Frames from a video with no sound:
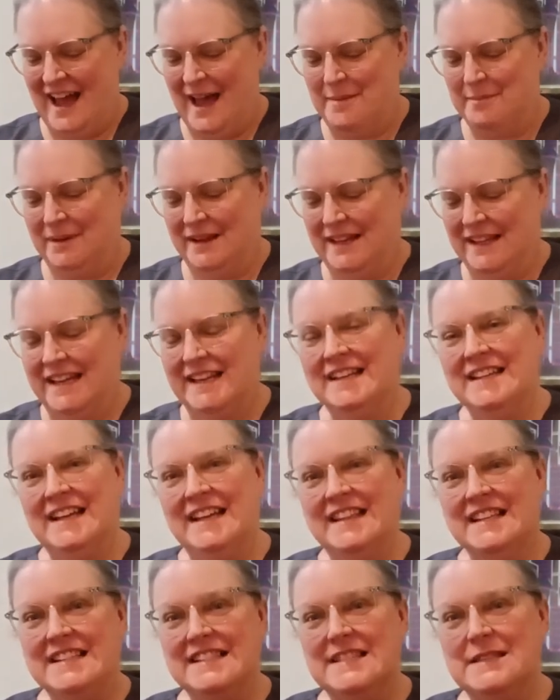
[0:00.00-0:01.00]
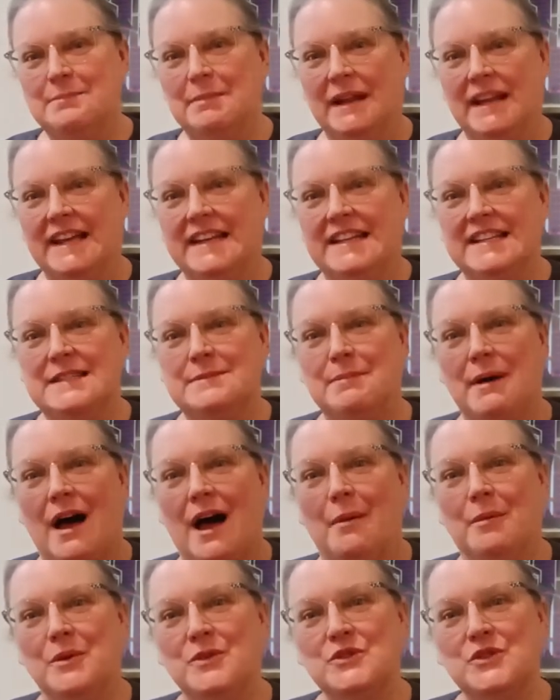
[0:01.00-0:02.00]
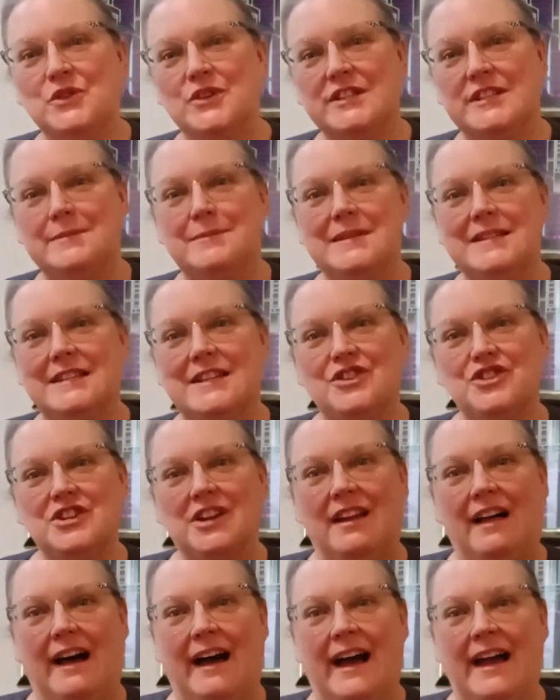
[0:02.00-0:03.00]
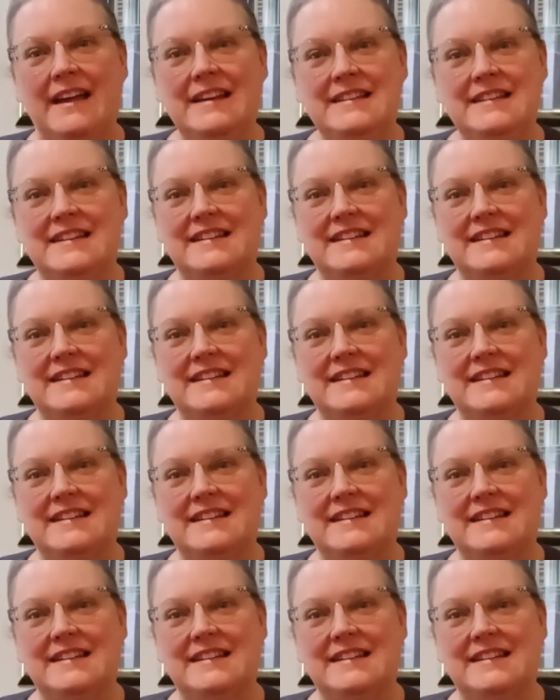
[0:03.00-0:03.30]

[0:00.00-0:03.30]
I'm Belinda, and this is Belinda's Baubles Christmas in July.